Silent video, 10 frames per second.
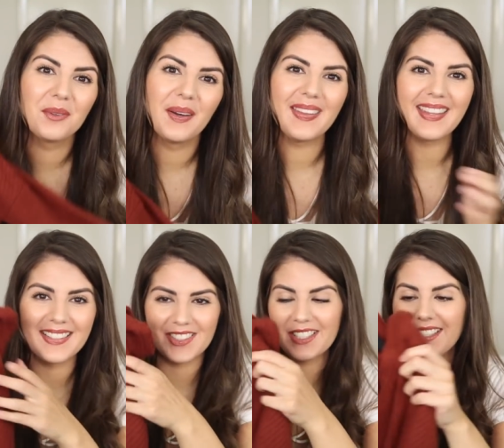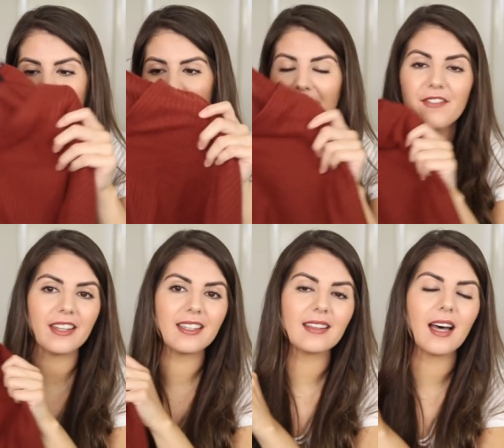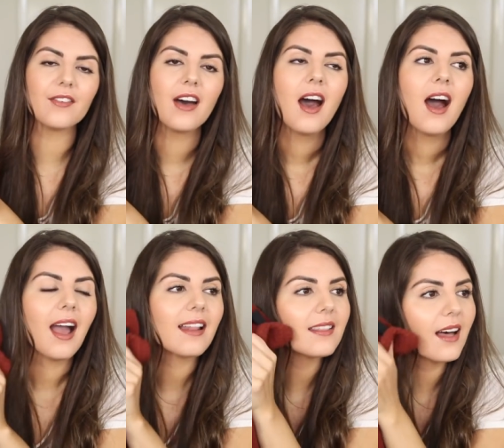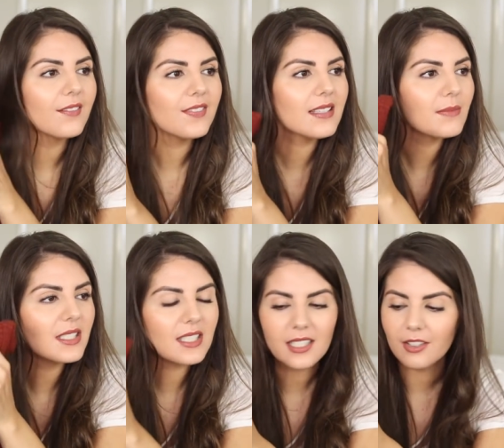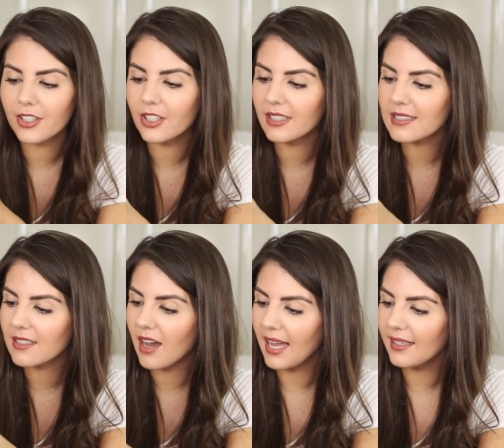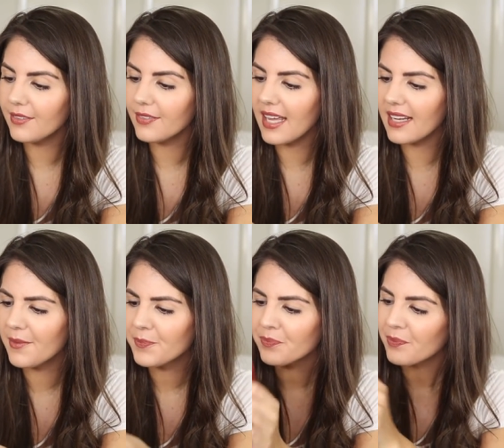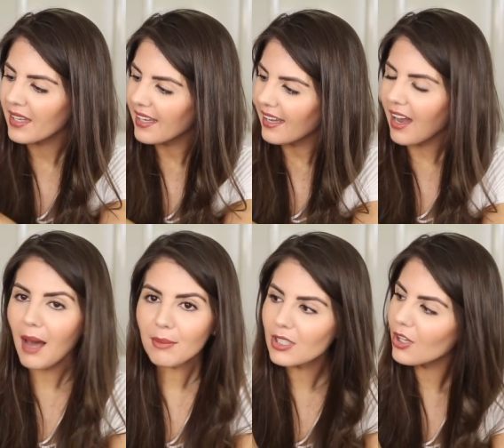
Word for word: to wear these just yet, but I fell in love. I love this material. It's kind of like, up